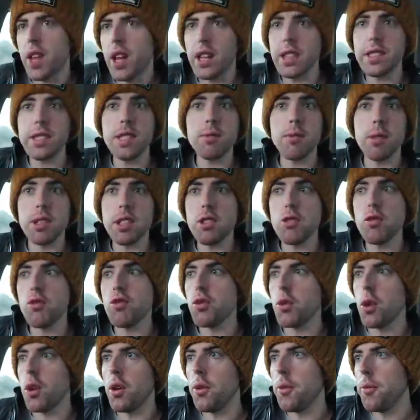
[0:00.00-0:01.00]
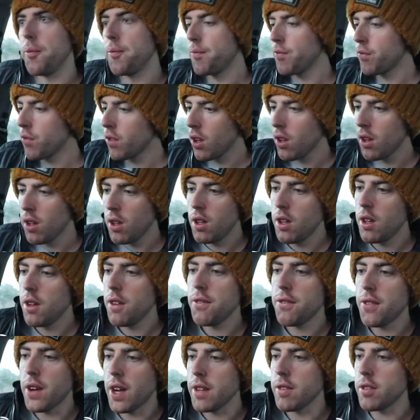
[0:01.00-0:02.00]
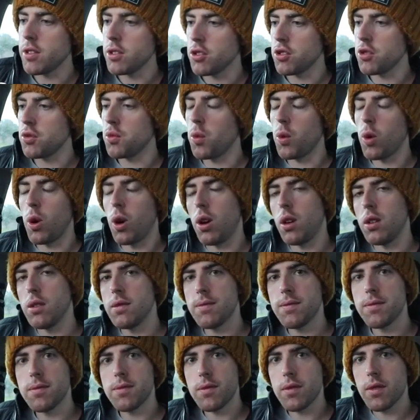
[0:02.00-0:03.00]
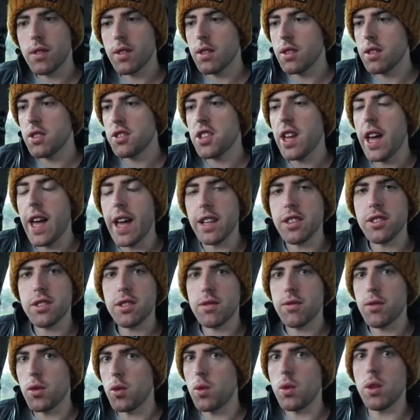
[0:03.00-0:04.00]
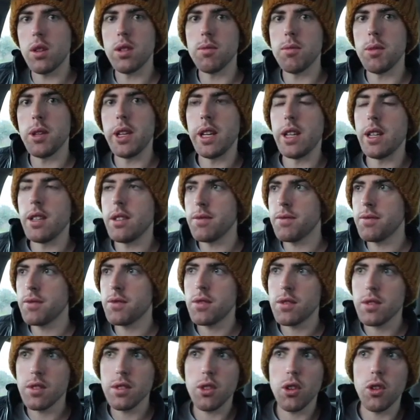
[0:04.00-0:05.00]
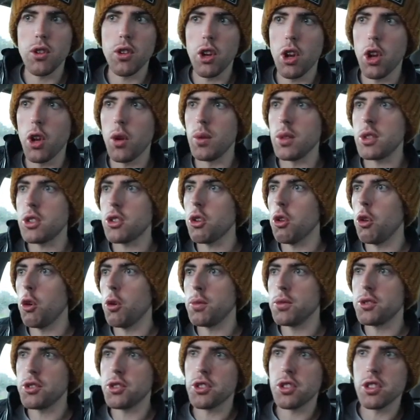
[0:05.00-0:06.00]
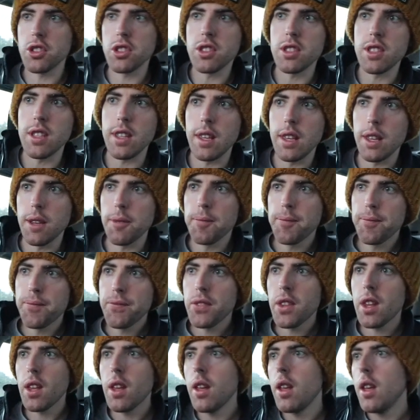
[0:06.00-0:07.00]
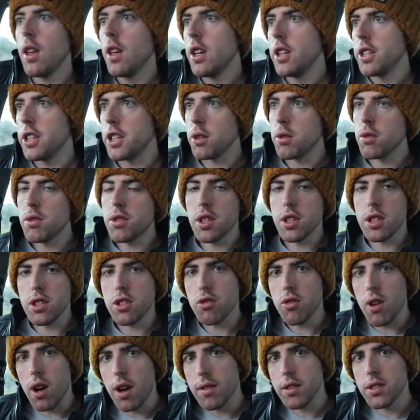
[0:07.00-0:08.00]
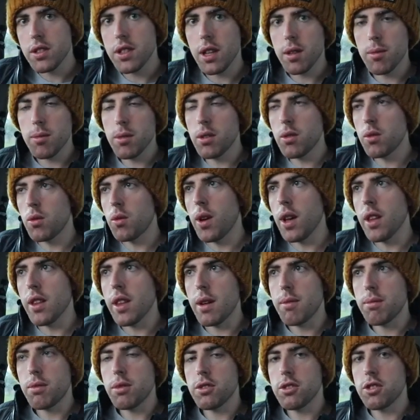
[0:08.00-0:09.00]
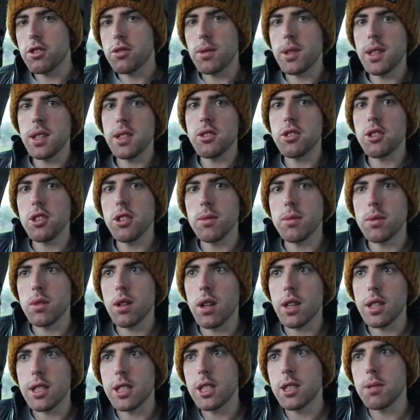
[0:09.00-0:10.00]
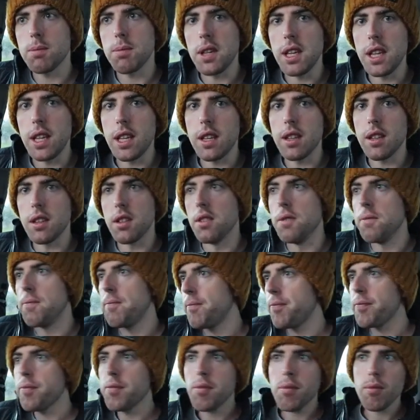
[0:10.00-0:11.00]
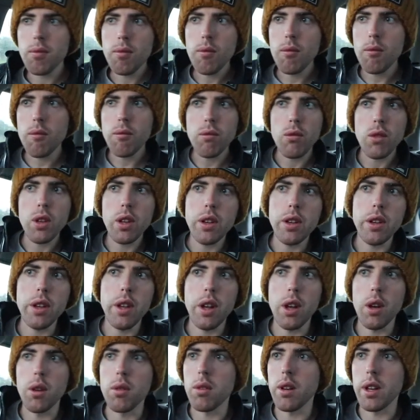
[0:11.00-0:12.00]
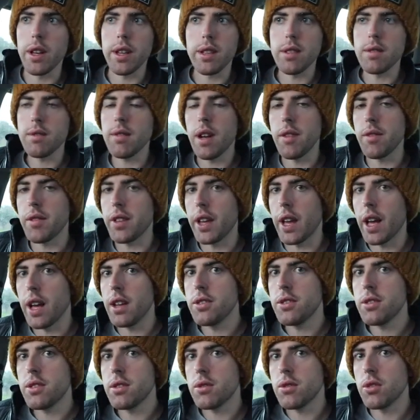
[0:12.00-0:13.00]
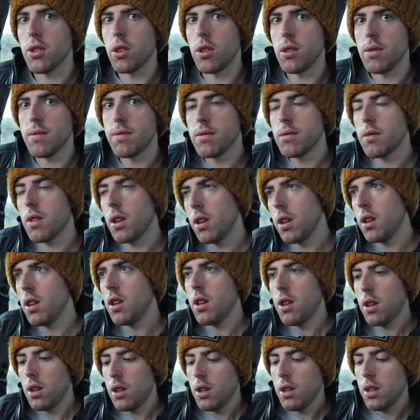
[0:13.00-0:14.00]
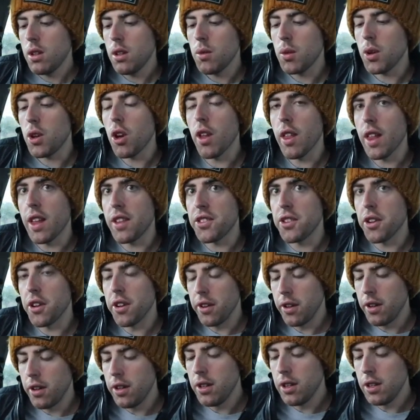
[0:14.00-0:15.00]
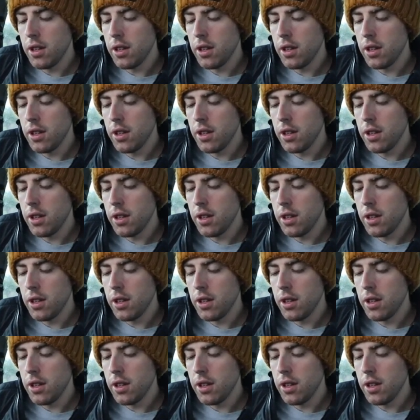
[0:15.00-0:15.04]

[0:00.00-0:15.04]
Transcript: And I did my usual 500 watt test for 1 minute on the lower slopes just to see, using the Strava segment, where that puts me in terms of like speed and, you know, like everything else. So we got that done.